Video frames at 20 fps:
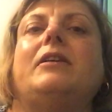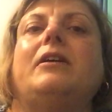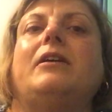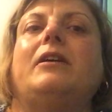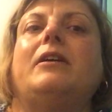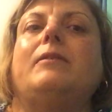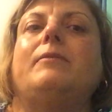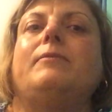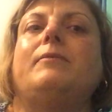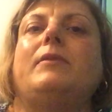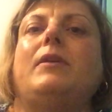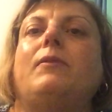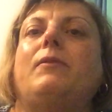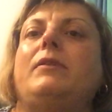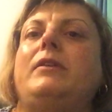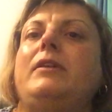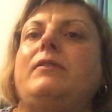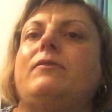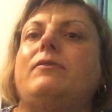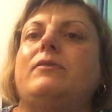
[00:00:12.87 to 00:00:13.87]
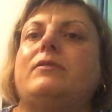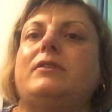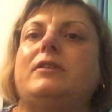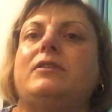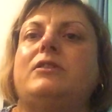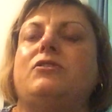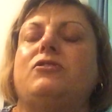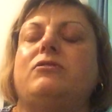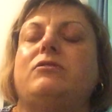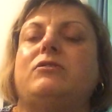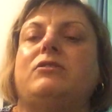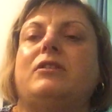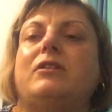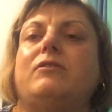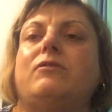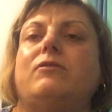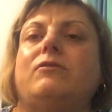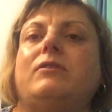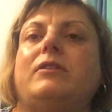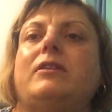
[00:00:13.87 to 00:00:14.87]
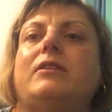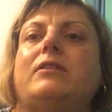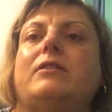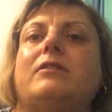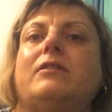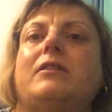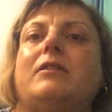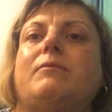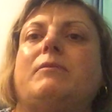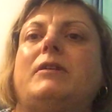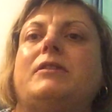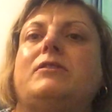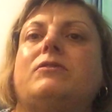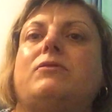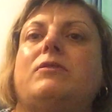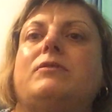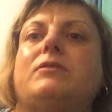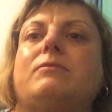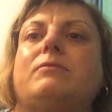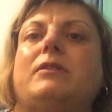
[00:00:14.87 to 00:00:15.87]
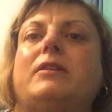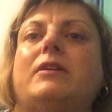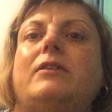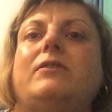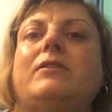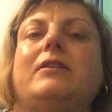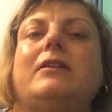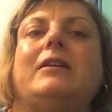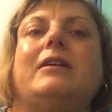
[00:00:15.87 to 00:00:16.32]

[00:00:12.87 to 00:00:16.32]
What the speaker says: I will leave Tina's channel link in my description below.